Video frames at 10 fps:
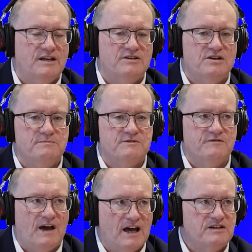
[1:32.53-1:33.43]
in terms
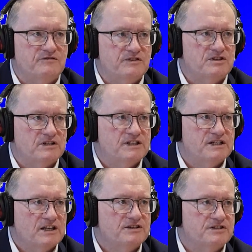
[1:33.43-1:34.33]
of artificial
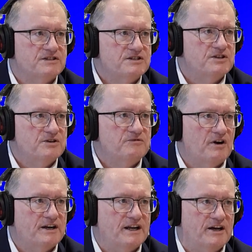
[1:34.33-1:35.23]
intelligence to you
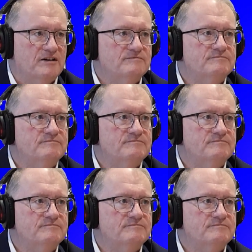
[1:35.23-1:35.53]
right now?